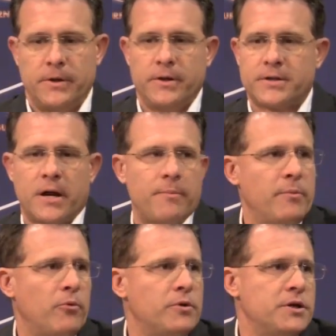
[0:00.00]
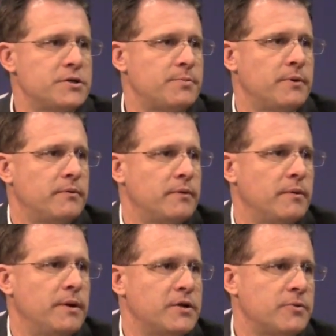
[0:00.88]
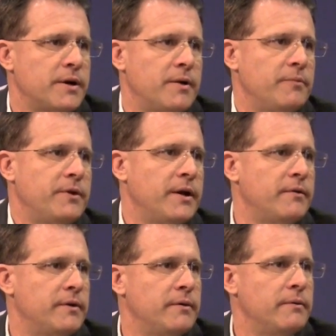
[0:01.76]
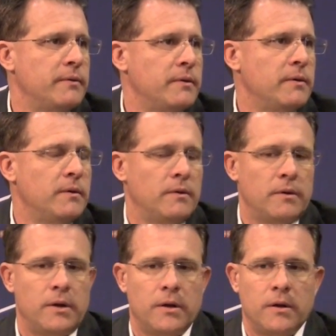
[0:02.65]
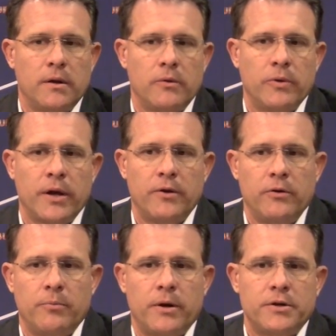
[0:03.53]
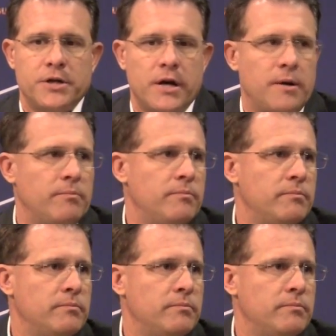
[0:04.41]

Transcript: You just got to be more disciplined. I mean, that's what it comes down to. And we got to do a better job.